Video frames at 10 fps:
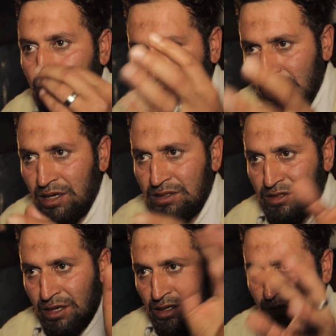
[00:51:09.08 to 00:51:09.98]
an
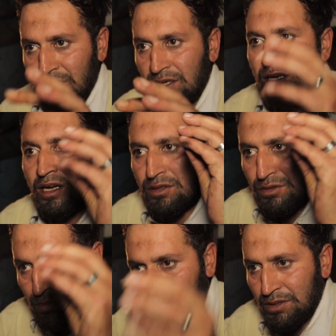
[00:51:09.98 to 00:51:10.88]
abandoned place
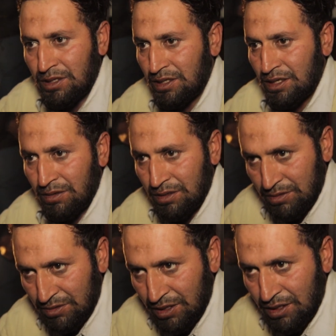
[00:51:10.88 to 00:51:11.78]
with wild
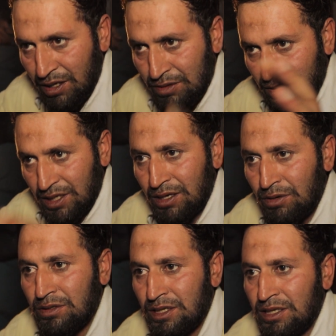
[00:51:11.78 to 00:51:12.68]
animals,
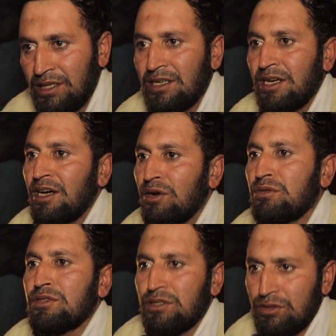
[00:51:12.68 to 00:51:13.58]
but where
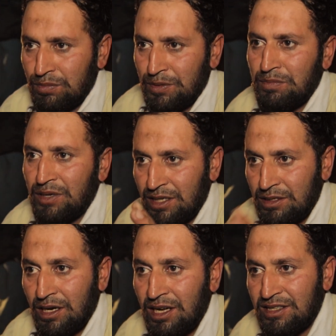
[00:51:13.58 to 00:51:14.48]
you have to be
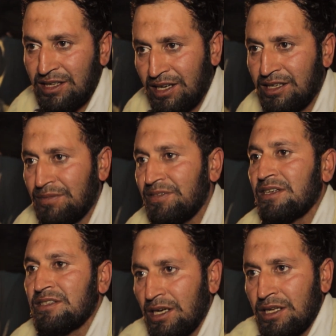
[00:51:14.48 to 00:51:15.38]
careful not to
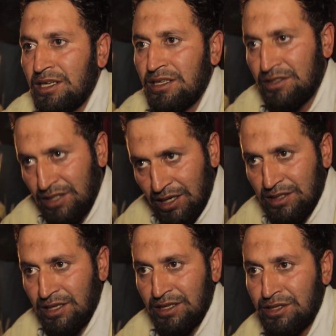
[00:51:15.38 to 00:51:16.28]
disturb the genies.